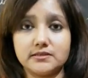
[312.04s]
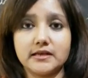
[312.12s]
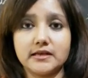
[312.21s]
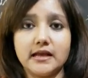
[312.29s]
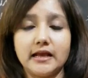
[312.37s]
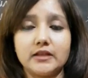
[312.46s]

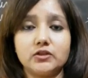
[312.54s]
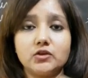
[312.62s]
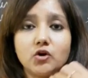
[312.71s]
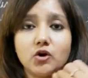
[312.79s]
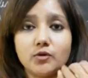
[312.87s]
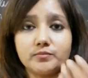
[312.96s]
and the
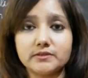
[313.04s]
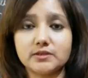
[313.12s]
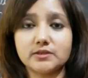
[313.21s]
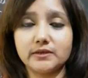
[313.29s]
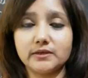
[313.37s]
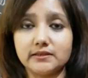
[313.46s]
object
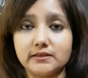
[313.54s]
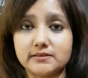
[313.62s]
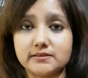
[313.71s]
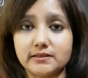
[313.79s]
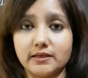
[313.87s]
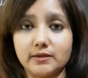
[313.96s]
being the
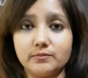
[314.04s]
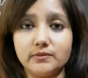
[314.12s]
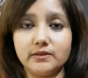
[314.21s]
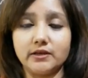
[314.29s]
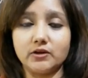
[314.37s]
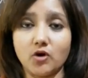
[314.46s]
same, their
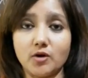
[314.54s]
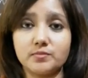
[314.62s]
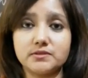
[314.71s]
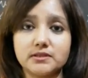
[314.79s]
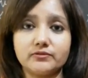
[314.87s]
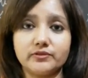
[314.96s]

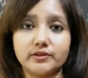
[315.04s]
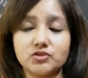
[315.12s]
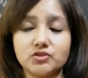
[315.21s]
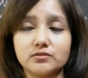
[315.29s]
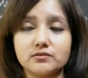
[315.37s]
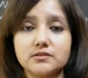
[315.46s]

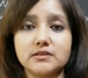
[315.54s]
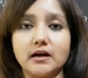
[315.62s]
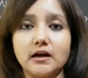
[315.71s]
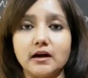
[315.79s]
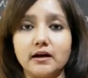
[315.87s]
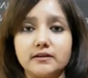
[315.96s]
observations
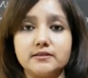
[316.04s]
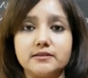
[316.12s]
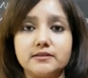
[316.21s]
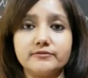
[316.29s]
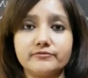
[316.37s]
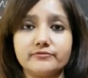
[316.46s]
are
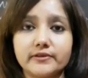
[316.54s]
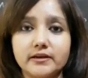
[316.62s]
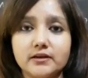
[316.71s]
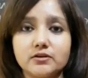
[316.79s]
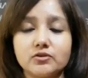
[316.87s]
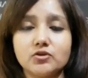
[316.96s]
different
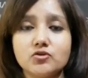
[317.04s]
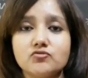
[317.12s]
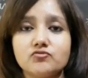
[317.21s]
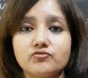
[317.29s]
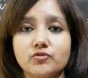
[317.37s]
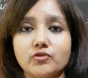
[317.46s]

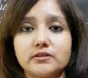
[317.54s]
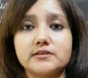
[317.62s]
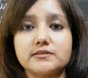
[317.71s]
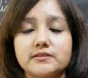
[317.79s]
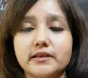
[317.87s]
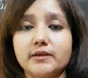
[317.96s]
for the
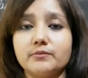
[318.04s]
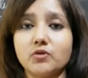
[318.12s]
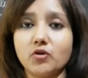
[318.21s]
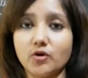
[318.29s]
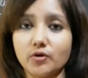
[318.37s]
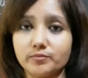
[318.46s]
same
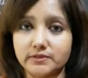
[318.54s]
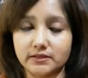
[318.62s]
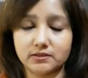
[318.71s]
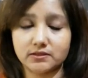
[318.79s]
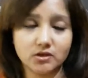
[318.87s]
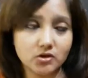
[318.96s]
object.
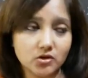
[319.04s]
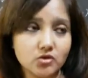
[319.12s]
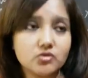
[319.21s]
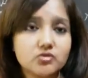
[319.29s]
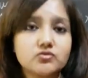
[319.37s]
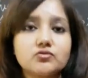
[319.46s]

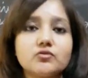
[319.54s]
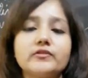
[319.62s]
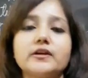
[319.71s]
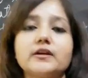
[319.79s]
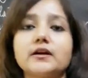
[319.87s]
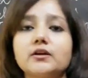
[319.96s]
So we
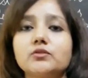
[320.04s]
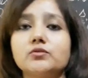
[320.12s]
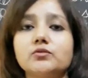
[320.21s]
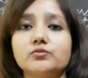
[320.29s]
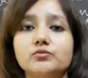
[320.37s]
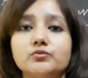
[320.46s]

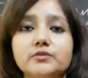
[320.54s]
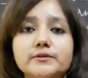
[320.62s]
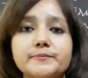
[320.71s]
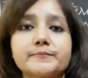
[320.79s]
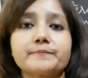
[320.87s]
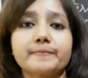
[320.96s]
conclude
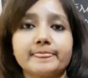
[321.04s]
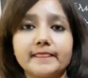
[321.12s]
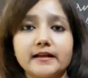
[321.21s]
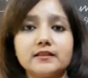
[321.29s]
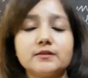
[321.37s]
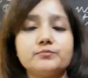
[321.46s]
that the
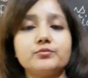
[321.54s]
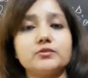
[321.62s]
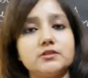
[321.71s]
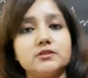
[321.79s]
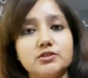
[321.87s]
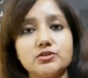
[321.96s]

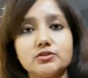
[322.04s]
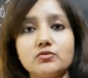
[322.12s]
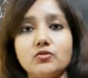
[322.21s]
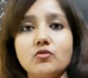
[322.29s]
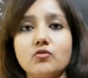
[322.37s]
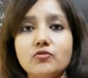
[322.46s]
position
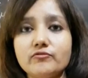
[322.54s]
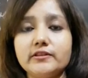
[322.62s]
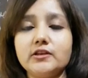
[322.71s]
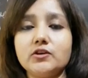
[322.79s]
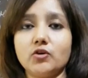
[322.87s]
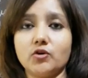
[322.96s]
of the
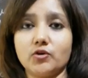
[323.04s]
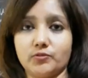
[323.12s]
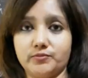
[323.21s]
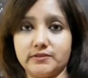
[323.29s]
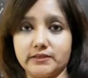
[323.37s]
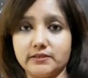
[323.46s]

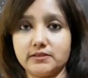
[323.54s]
object,